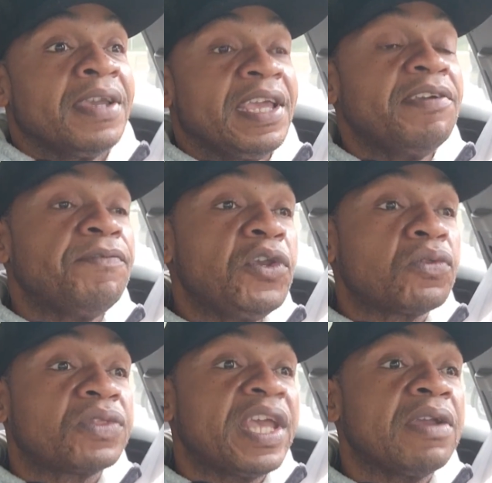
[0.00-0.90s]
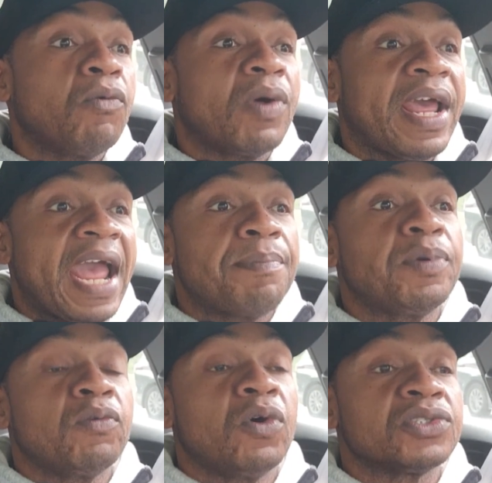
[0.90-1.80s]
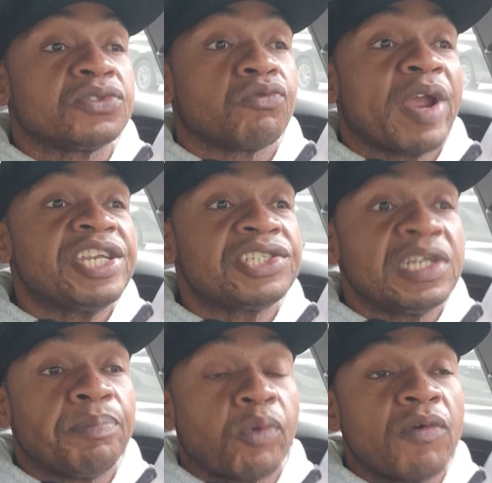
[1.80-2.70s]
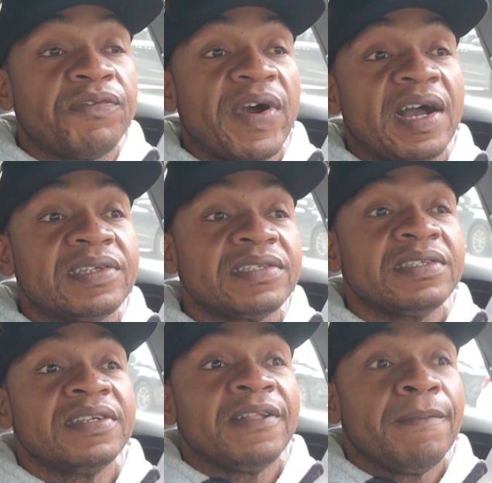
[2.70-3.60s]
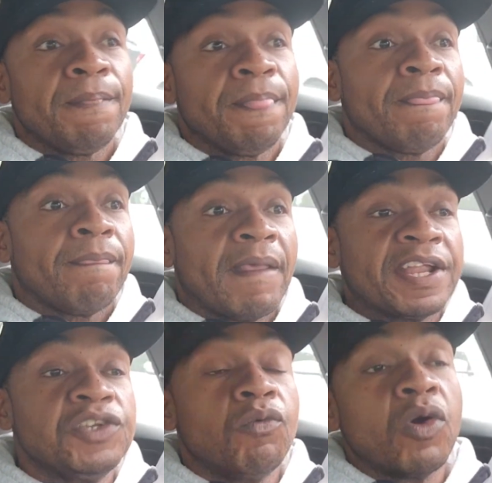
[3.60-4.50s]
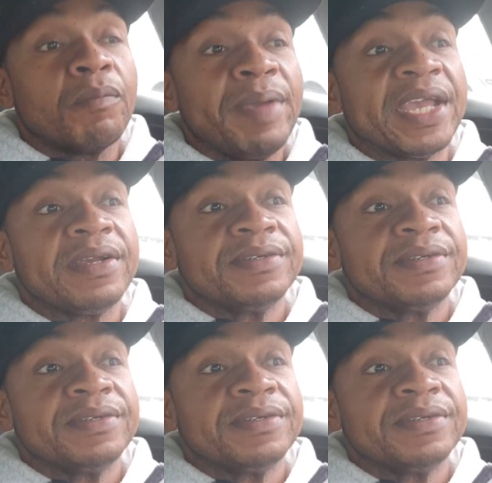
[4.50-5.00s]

if you think what happened was racially profiled and you want to make